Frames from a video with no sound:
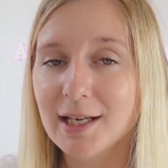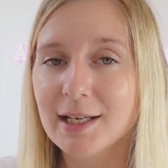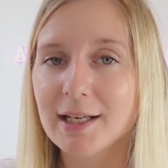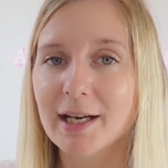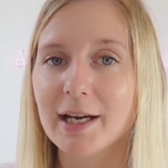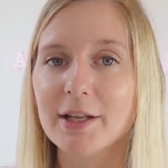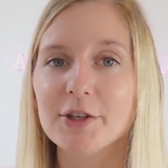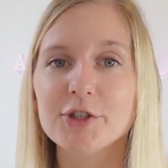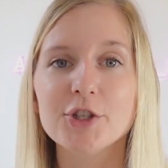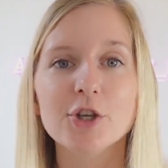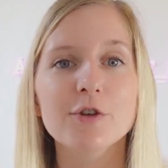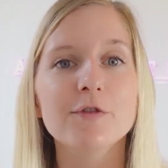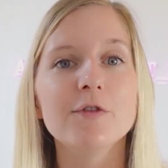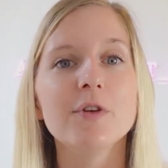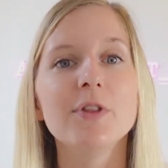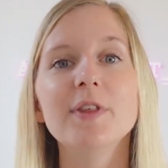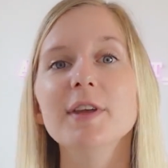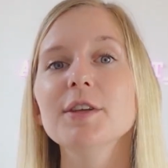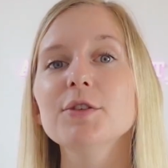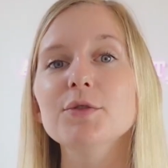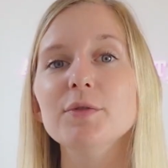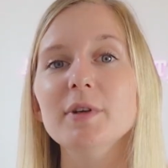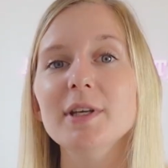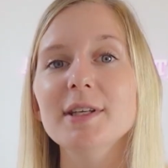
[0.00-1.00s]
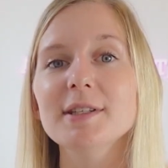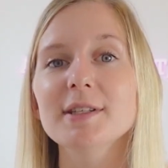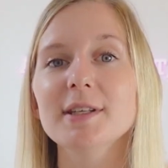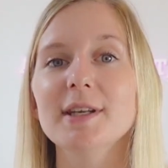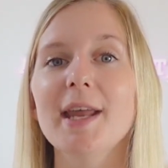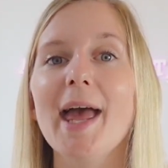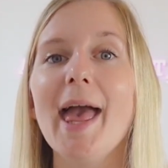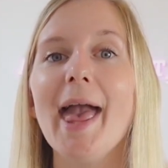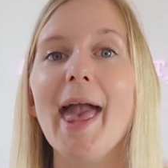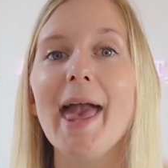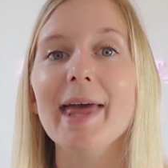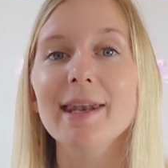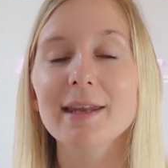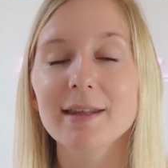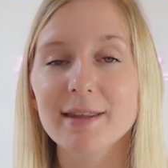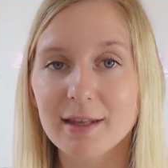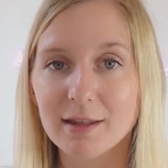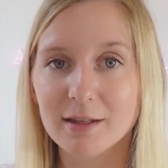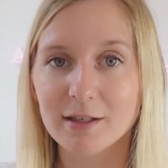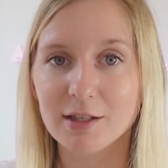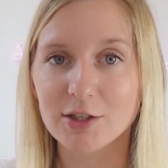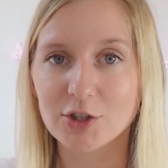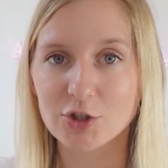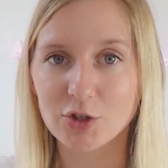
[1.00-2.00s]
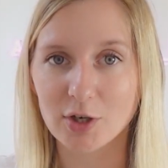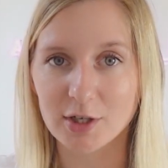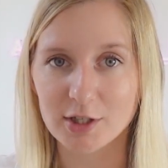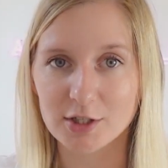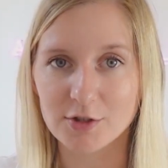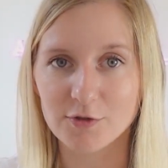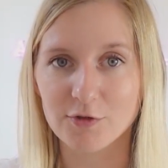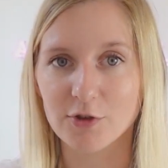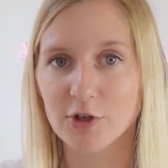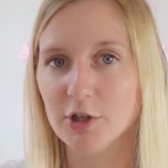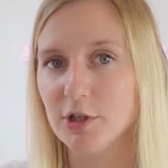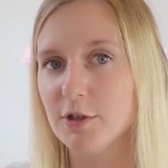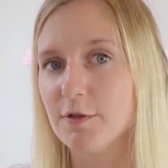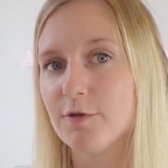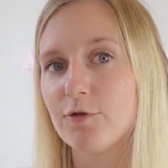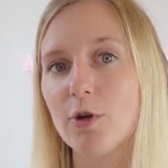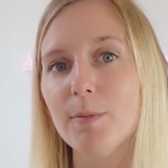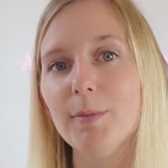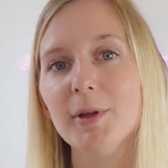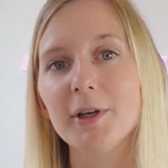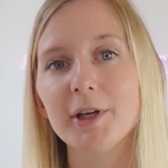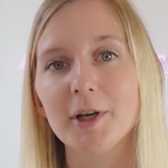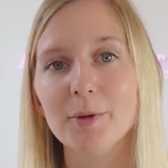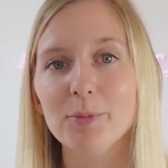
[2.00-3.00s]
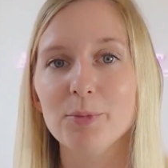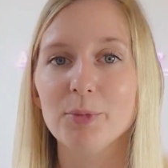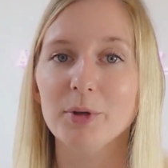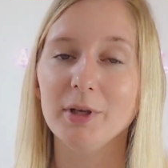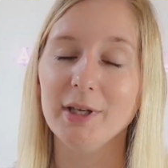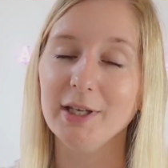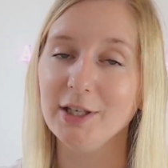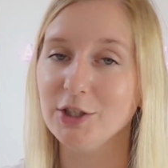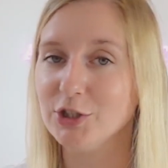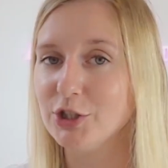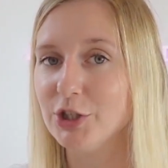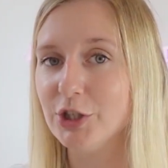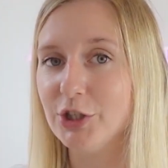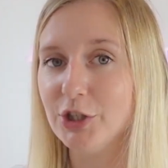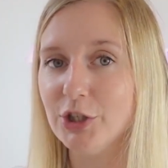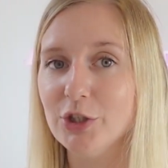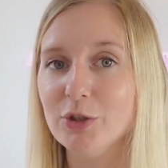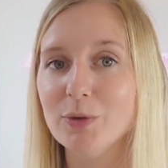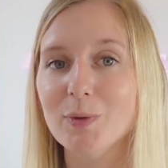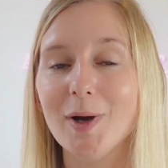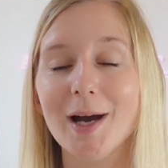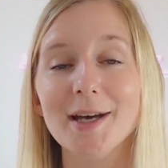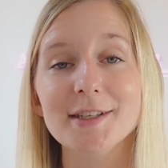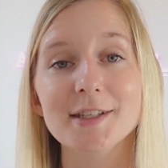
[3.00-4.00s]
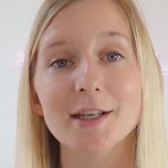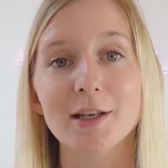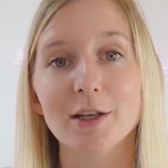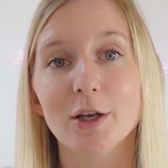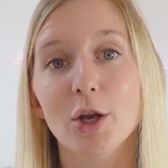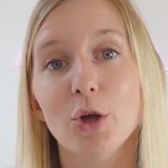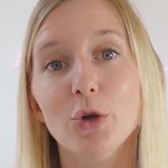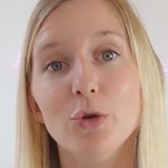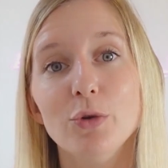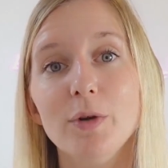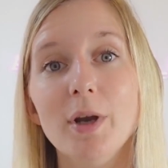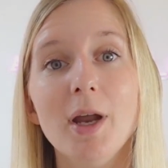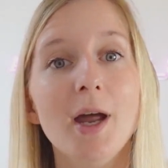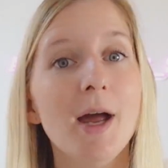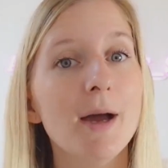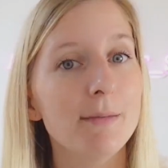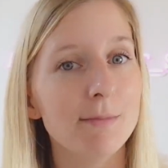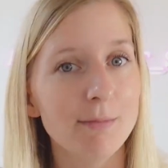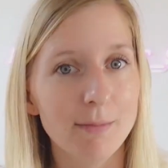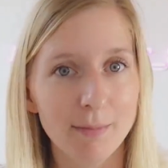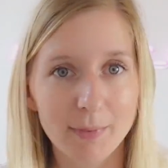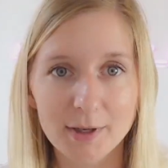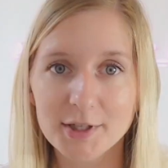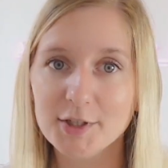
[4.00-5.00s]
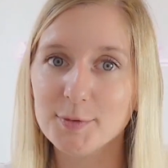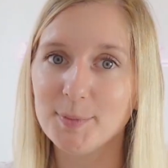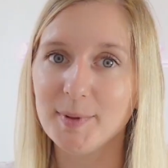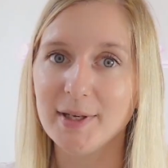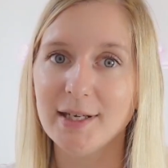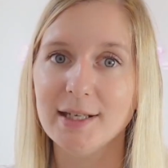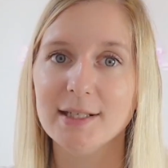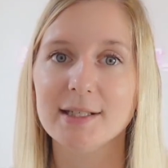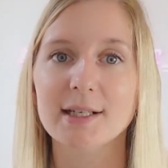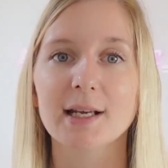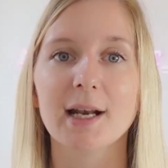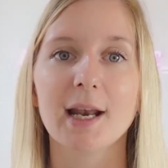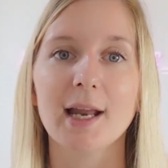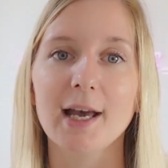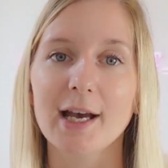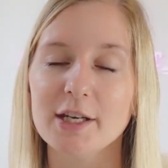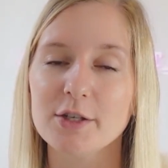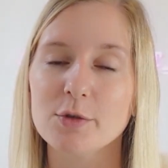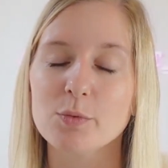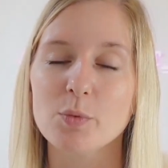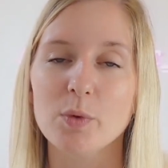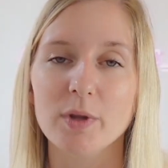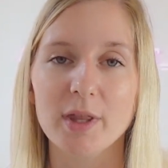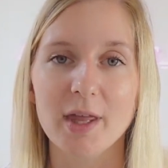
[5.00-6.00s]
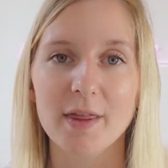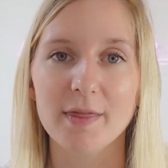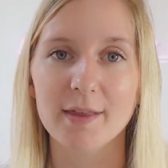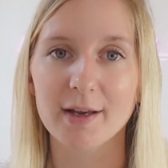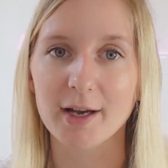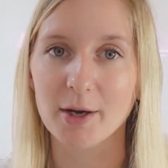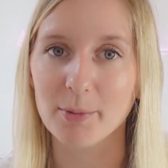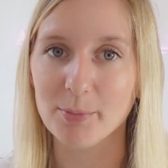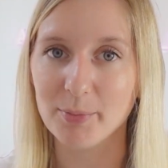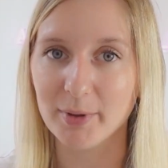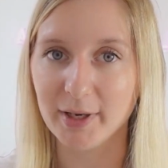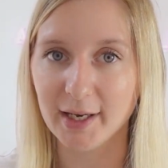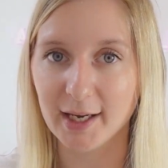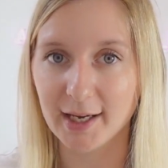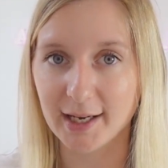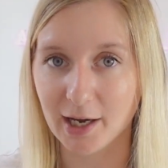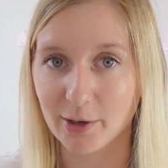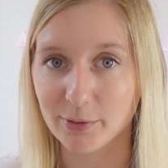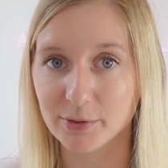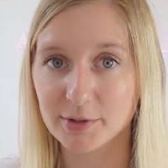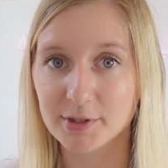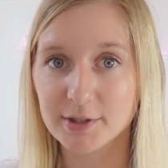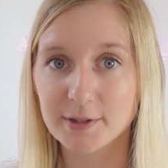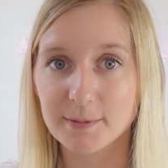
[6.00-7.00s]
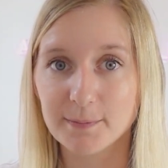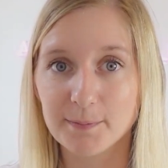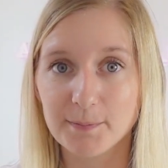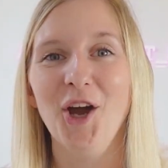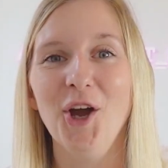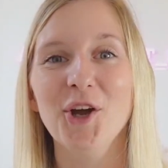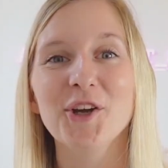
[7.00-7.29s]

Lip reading: and so for this reason, anything that is transferred from the company to you as a loan must be declared within the company accounts.